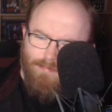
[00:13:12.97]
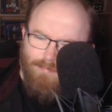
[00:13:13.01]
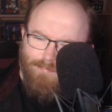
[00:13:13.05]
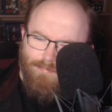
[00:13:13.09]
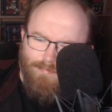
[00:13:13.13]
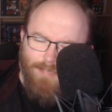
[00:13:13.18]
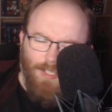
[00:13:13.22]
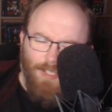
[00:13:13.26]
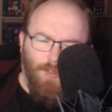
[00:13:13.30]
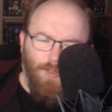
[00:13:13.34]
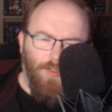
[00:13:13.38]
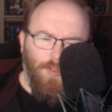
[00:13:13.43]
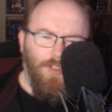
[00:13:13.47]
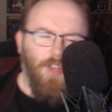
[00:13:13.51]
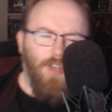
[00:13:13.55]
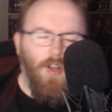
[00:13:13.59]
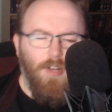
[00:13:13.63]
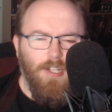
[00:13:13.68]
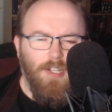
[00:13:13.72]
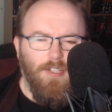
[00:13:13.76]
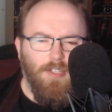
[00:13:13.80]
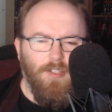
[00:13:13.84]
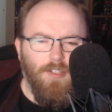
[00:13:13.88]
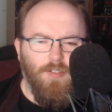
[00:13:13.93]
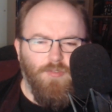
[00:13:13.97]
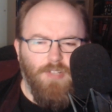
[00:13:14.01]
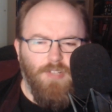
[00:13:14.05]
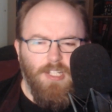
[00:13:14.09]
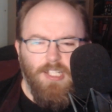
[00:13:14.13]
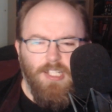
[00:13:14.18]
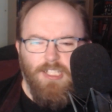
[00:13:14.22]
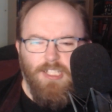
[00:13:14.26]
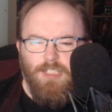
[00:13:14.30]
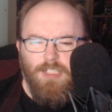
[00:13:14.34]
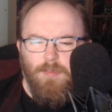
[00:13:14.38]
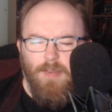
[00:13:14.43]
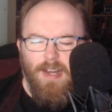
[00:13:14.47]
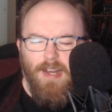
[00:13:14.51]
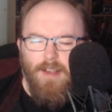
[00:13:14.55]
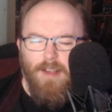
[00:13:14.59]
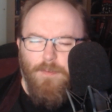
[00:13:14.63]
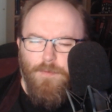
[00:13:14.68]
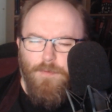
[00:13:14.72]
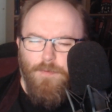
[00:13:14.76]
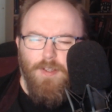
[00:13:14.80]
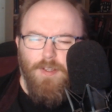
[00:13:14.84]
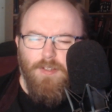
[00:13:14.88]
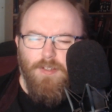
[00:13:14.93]
you know, 30 degrees, but
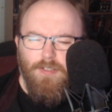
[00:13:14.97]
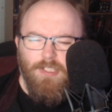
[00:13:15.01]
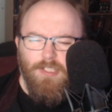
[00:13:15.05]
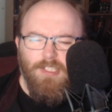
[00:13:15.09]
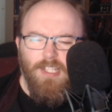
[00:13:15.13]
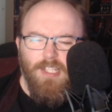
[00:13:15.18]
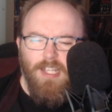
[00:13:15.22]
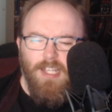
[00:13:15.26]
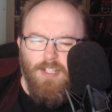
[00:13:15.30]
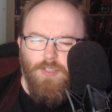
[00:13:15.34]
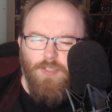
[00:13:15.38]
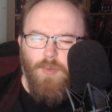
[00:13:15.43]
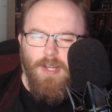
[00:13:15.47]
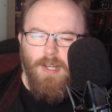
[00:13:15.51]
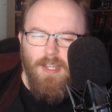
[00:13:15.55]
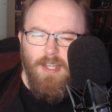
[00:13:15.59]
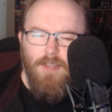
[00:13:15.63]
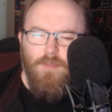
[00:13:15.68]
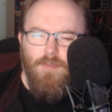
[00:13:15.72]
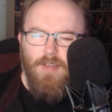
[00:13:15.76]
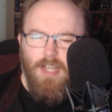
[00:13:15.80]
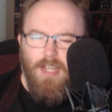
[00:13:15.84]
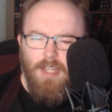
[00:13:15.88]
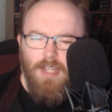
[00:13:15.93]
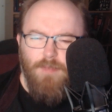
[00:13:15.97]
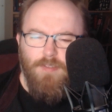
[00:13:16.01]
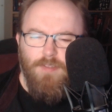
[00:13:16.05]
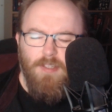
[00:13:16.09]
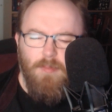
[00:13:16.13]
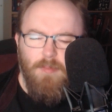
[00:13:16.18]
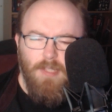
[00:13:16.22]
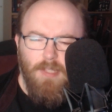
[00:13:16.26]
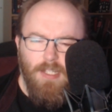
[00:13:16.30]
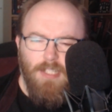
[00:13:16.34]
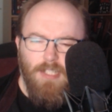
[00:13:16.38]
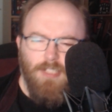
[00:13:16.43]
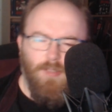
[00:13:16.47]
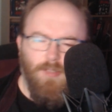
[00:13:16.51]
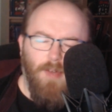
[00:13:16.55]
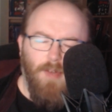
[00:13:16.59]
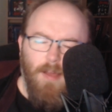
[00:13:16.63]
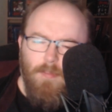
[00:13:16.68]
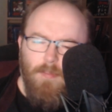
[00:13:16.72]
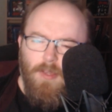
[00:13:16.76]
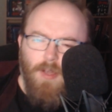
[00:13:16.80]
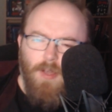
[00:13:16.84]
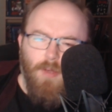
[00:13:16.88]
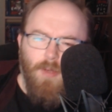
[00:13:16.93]
it feels like 25 to me, so
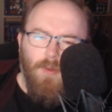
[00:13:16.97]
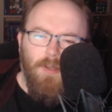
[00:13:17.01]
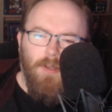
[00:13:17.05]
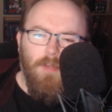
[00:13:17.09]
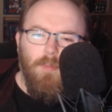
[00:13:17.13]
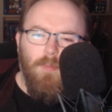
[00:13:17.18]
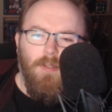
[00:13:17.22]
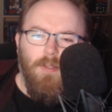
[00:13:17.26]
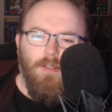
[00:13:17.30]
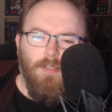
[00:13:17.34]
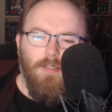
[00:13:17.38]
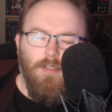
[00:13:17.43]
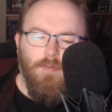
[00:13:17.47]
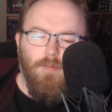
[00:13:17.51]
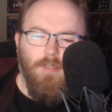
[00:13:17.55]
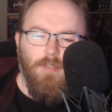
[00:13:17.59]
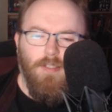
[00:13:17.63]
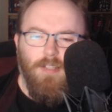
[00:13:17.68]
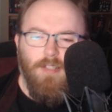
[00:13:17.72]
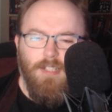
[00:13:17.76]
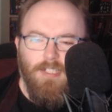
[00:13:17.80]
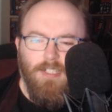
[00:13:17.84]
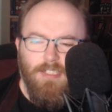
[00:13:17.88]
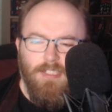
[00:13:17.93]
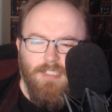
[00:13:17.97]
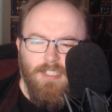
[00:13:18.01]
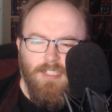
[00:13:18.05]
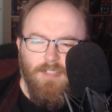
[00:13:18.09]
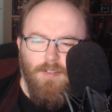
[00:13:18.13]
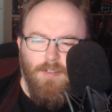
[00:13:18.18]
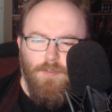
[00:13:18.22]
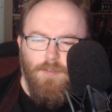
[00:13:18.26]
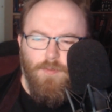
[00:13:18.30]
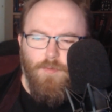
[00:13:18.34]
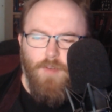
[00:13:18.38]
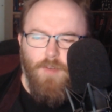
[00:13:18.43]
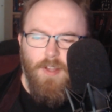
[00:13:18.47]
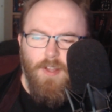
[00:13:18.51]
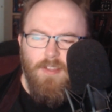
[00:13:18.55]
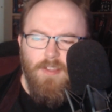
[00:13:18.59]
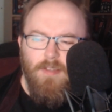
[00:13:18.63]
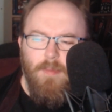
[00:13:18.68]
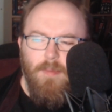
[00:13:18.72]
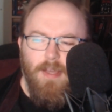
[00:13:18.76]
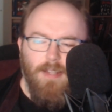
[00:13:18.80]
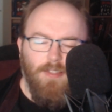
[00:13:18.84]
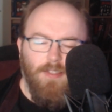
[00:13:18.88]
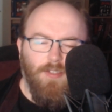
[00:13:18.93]
I'm not going to believe it. Like, it's
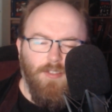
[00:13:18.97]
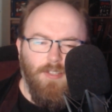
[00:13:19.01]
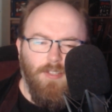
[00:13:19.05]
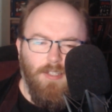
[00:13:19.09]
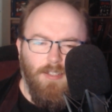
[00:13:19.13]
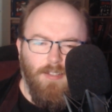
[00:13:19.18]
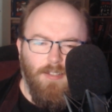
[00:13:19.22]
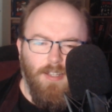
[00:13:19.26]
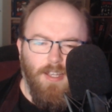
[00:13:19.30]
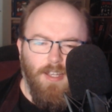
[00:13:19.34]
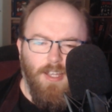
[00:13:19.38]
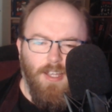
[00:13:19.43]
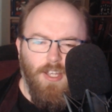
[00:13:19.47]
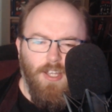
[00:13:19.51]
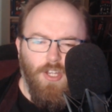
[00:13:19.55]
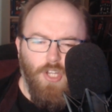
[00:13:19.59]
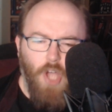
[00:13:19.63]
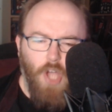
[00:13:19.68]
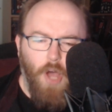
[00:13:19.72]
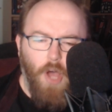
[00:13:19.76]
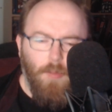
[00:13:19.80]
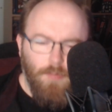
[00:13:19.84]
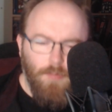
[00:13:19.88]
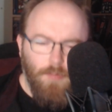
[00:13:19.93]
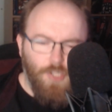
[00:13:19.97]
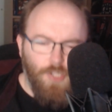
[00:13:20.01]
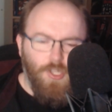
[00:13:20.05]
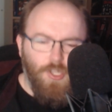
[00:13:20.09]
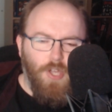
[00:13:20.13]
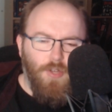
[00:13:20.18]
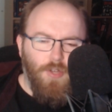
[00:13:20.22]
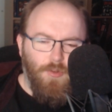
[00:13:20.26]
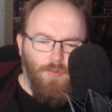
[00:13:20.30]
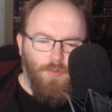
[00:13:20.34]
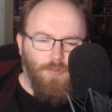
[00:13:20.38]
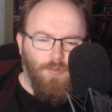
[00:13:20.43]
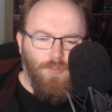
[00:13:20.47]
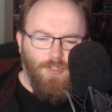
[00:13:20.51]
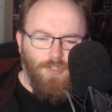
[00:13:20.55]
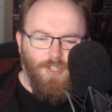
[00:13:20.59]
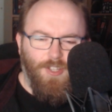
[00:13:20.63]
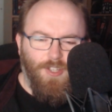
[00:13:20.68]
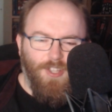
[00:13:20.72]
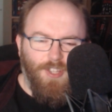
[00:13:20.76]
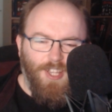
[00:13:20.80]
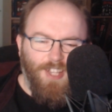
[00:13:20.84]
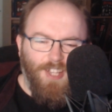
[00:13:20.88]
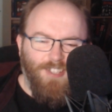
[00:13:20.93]
fundamentally comes down
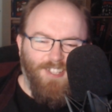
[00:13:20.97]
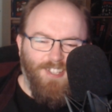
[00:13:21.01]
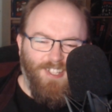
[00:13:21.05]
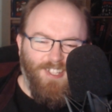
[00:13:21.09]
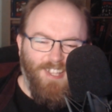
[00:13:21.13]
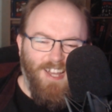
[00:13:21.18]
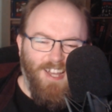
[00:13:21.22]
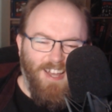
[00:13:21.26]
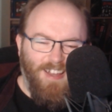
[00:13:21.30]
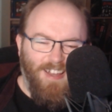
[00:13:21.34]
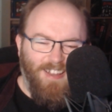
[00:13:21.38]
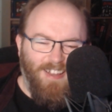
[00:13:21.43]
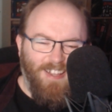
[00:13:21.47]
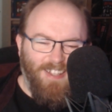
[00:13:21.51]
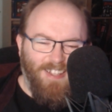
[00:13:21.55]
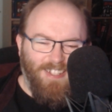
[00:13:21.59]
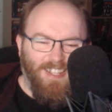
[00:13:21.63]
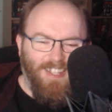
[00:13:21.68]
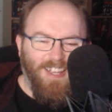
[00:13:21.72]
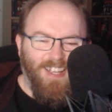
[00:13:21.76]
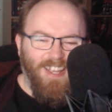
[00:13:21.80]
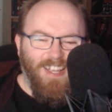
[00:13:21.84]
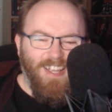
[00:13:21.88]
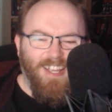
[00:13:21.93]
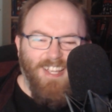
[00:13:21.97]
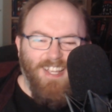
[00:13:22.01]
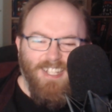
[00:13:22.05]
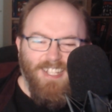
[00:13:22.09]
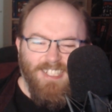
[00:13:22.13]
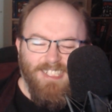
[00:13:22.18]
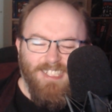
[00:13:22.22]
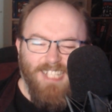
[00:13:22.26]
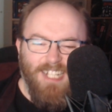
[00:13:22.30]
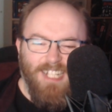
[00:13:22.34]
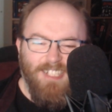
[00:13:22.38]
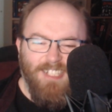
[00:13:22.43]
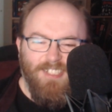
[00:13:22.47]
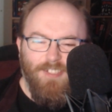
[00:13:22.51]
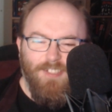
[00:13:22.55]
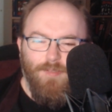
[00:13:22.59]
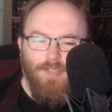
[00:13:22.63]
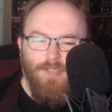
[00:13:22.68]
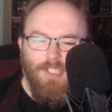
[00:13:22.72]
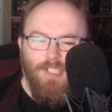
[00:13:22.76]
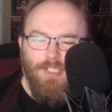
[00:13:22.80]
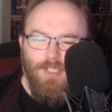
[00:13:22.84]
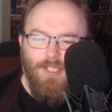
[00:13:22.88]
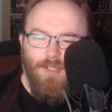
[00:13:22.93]
to that sense
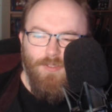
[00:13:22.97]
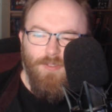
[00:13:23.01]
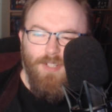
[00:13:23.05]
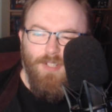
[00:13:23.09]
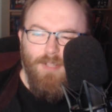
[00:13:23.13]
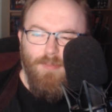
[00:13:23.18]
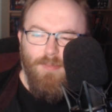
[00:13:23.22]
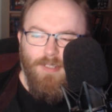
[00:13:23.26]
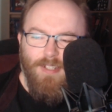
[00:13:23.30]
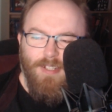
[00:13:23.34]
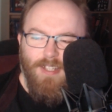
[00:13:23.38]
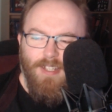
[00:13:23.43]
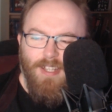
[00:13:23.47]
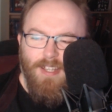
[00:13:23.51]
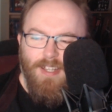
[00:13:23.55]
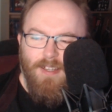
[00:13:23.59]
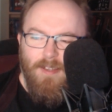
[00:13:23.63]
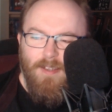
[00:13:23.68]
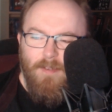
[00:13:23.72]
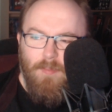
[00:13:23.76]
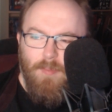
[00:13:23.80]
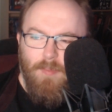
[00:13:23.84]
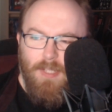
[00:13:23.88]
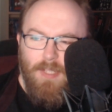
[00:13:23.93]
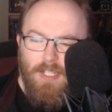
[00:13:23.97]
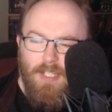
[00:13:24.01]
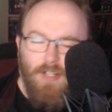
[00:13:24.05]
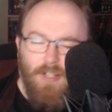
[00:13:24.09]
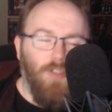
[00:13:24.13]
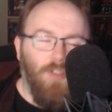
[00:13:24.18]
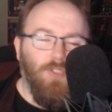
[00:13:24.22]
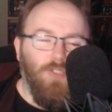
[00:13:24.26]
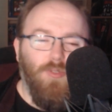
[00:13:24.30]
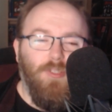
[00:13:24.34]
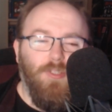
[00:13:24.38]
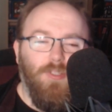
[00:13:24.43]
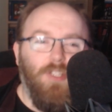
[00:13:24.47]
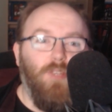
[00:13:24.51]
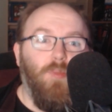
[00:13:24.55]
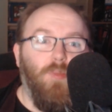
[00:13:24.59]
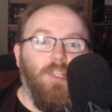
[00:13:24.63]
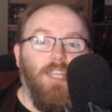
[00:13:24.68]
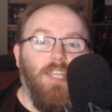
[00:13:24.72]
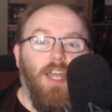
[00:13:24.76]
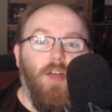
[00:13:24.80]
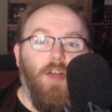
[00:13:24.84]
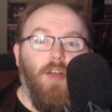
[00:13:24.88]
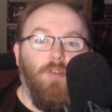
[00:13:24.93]
of disagreement. But you're also dealing
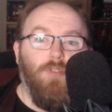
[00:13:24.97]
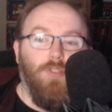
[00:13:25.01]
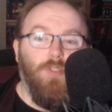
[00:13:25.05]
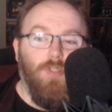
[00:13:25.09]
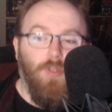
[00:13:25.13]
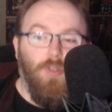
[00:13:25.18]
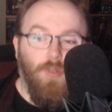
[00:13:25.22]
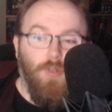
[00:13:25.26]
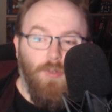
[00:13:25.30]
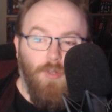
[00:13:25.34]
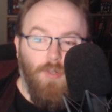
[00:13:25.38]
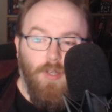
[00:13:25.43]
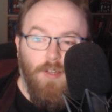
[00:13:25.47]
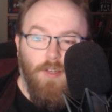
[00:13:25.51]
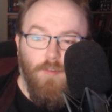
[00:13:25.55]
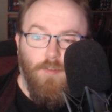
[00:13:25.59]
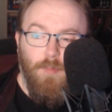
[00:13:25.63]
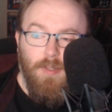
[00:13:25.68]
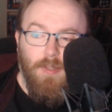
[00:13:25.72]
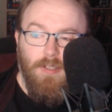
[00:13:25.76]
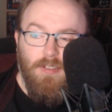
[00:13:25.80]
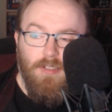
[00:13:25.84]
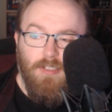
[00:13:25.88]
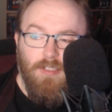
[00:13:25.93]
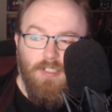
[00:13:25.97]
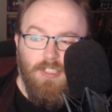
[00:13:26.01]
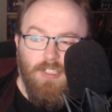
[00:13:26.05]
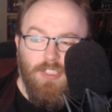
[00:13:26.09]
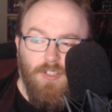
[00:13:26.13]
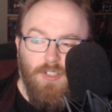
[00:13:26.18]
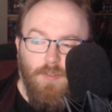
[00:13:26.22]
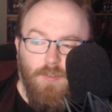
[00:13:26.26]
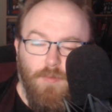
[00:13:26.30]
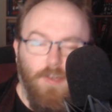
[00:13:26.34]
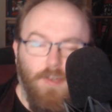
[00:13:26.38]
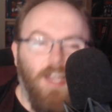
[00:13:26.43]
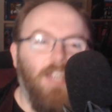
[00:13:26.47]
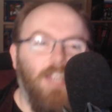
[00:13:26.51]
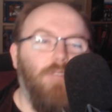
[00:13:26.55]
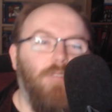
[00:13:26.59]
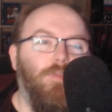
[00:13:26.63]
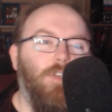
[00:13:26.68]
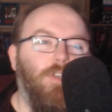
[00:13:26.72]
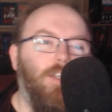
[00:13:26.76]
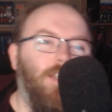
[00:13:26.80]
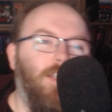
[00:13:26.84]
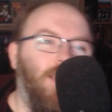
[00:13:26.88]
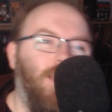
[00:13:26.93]
with characters who have been surviving